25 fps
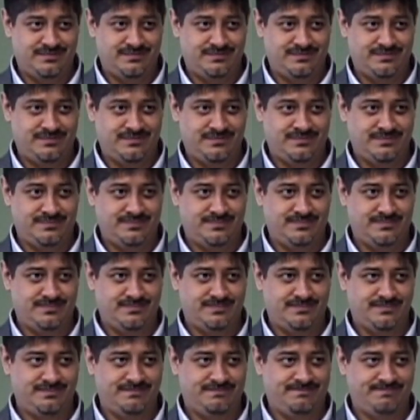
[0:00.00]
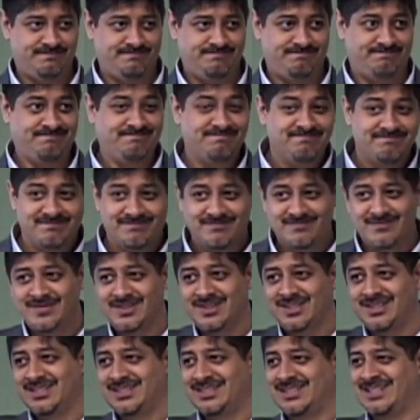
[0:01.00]

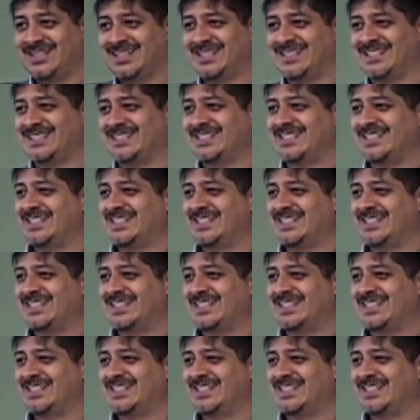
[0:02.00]
Nobody speaks.